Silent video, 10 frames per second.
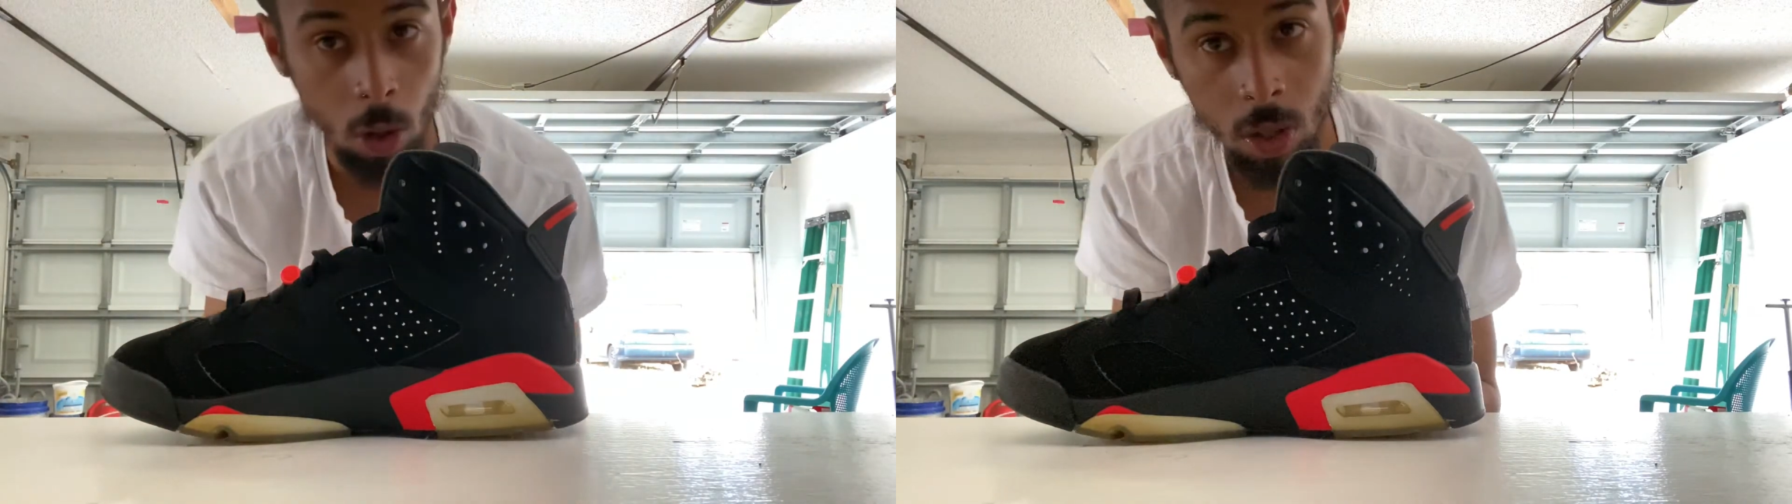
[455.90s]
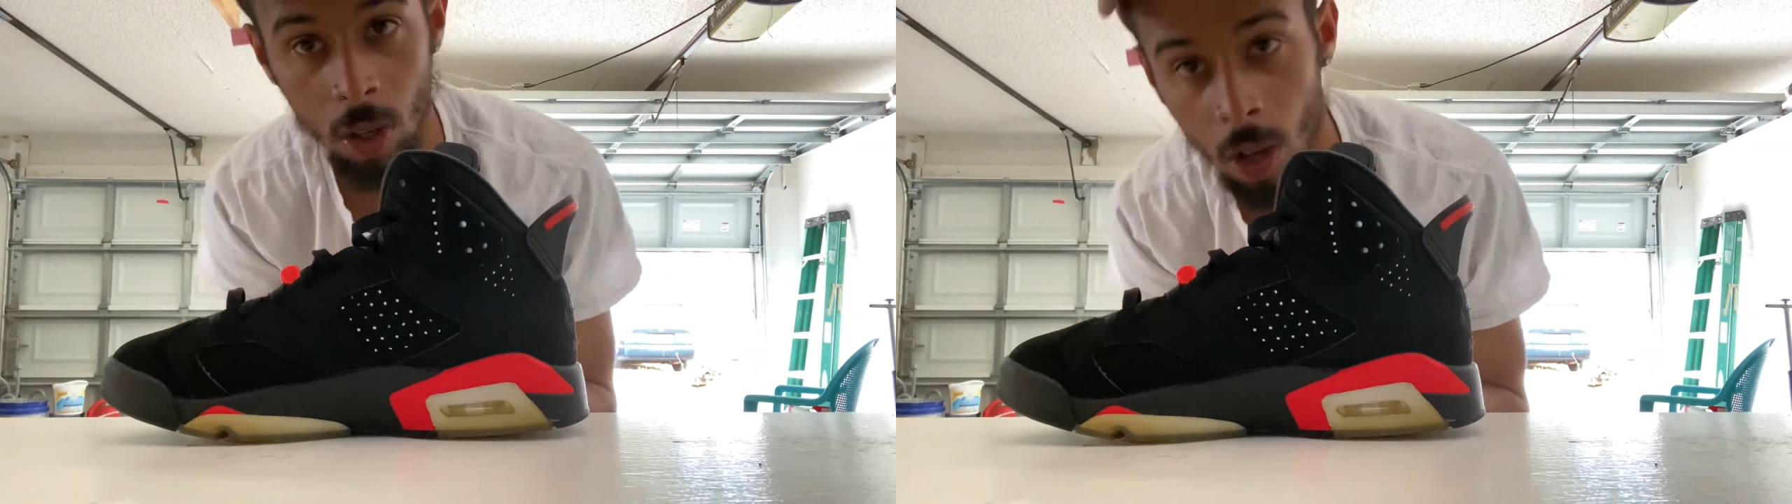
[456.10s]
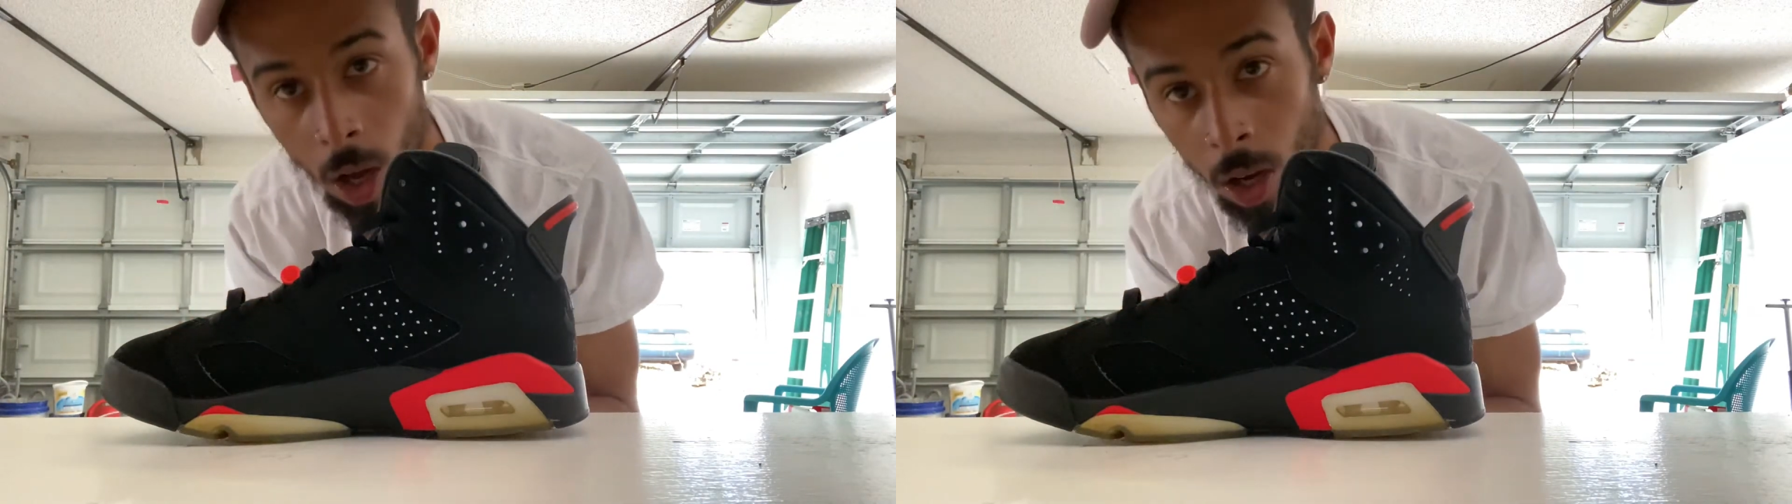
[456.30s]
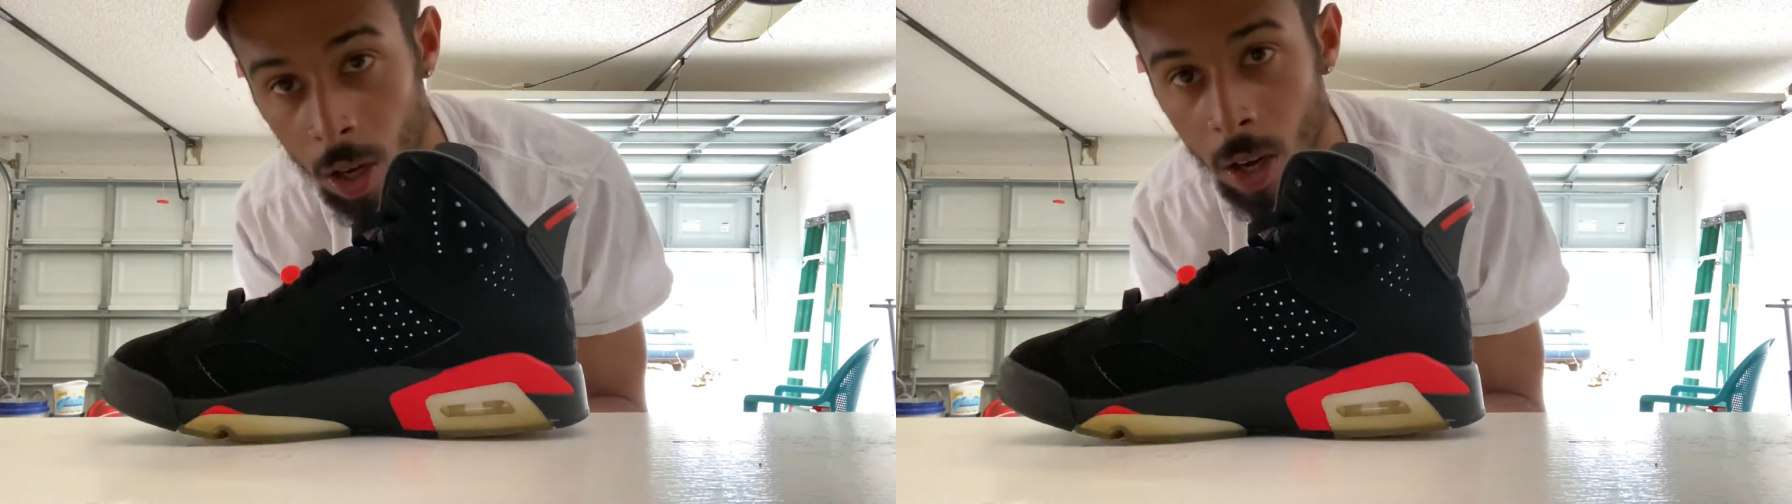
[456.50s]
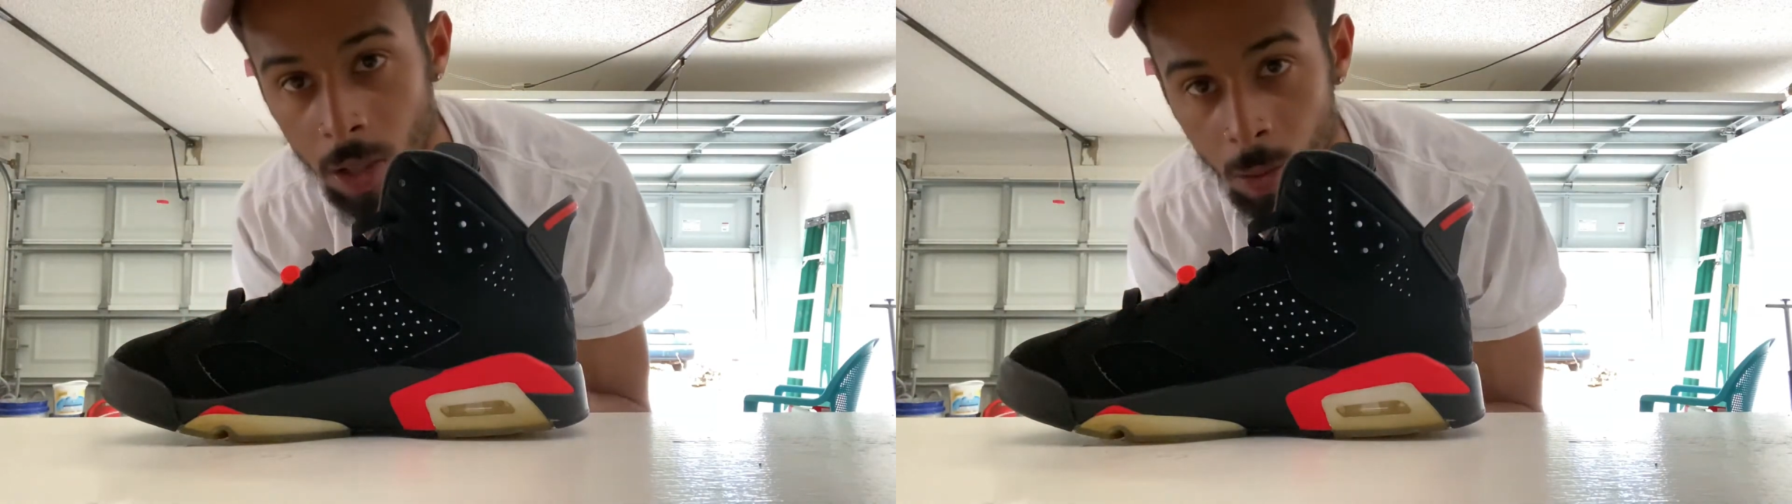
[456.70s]
to the
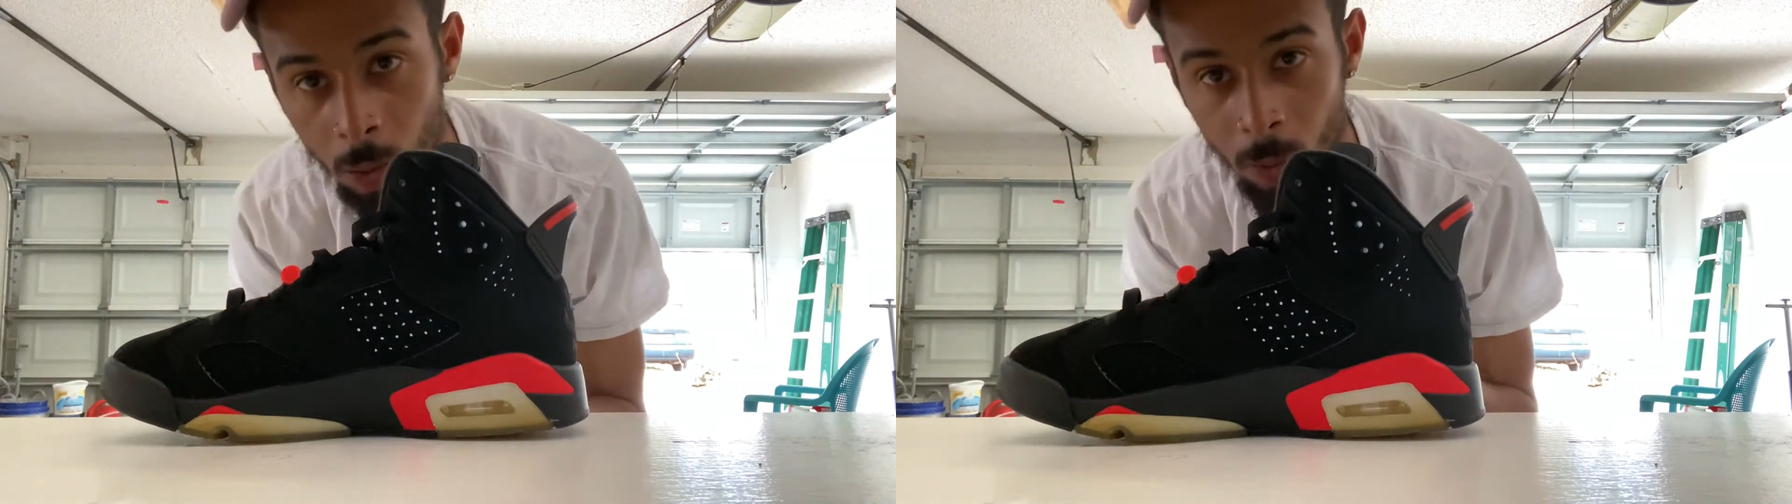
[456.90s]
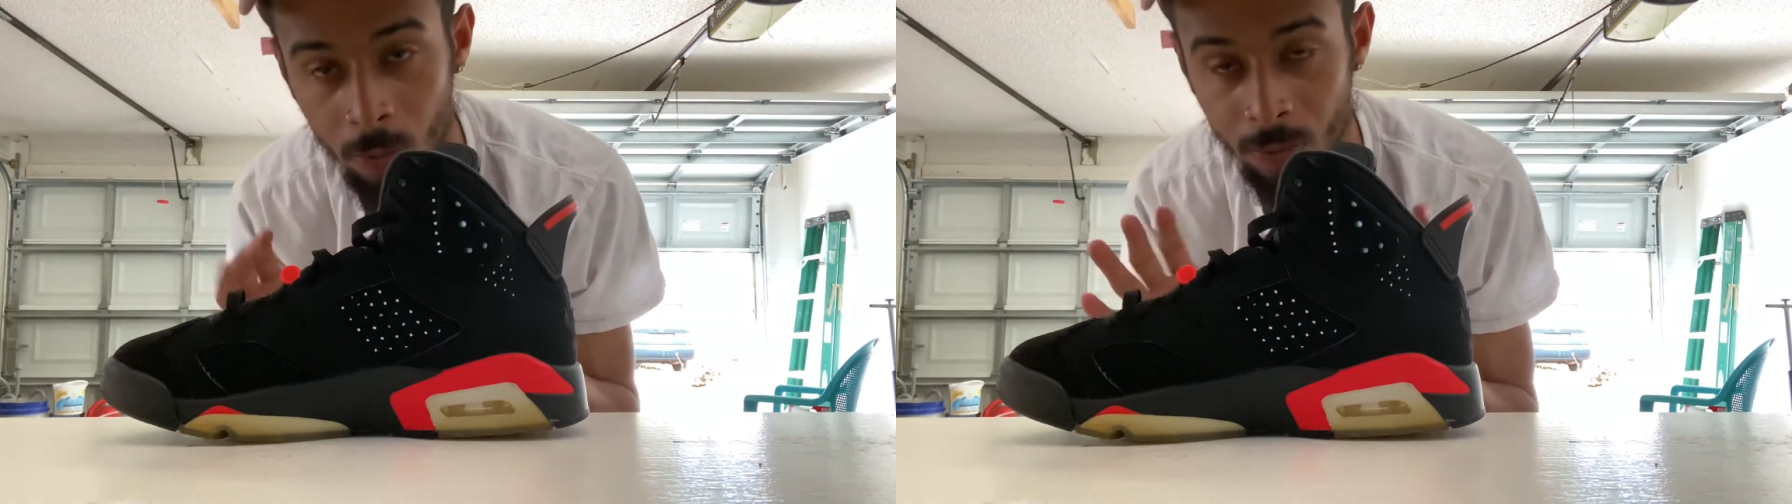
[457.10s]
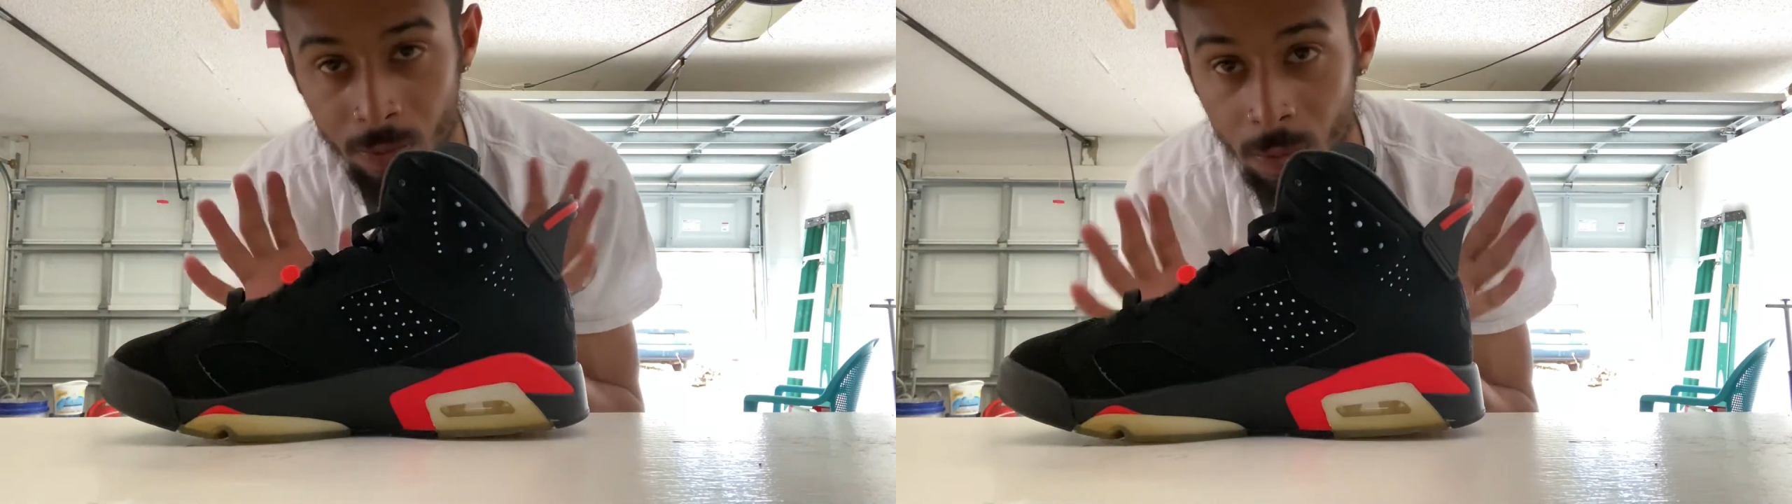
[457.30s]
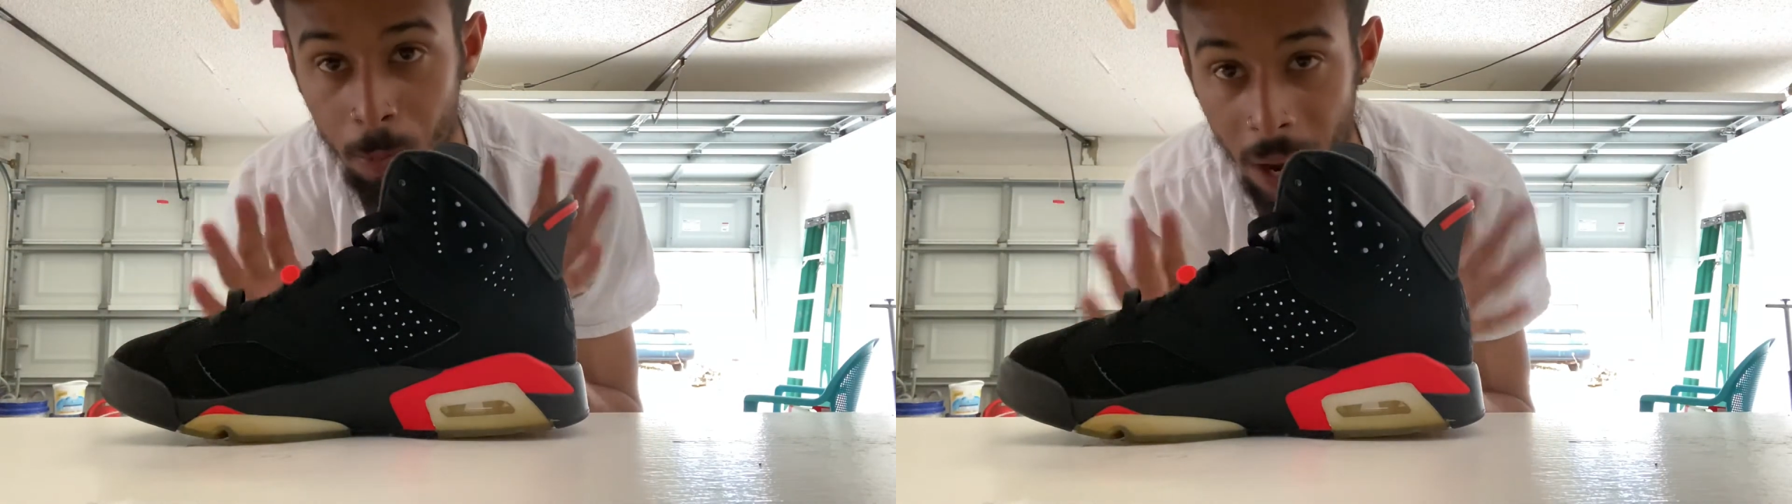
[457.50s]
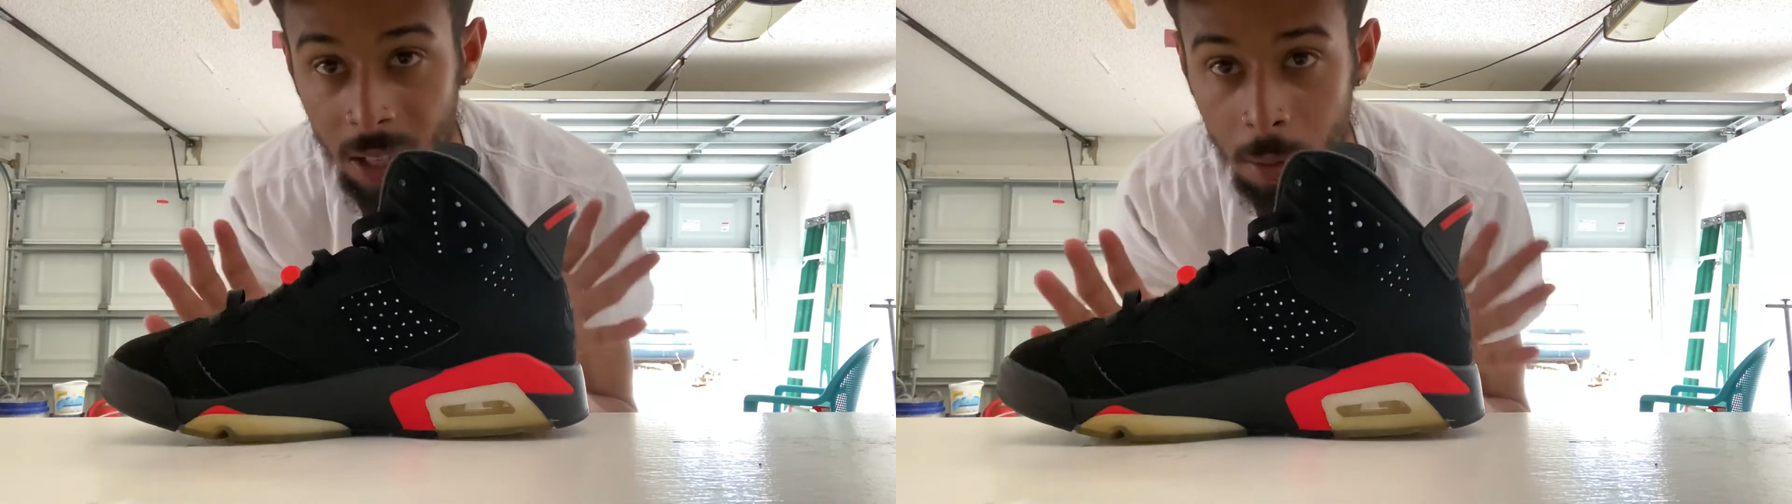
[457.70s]
color as
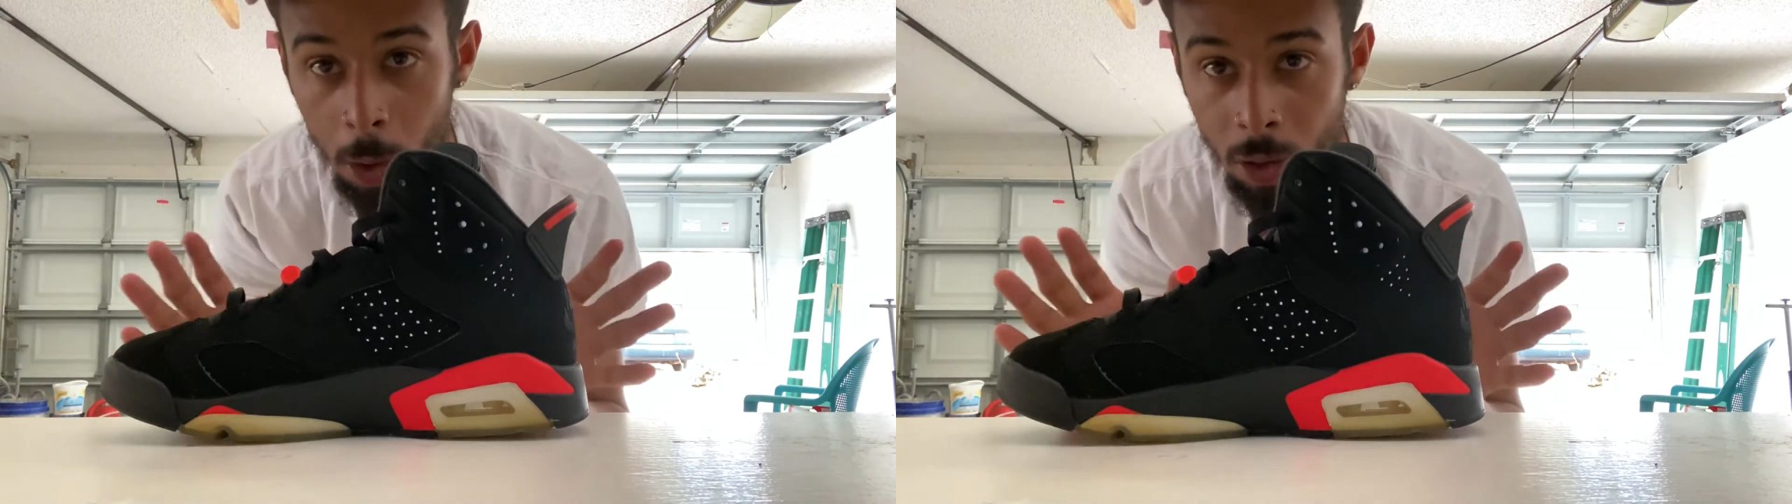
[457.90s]
possible.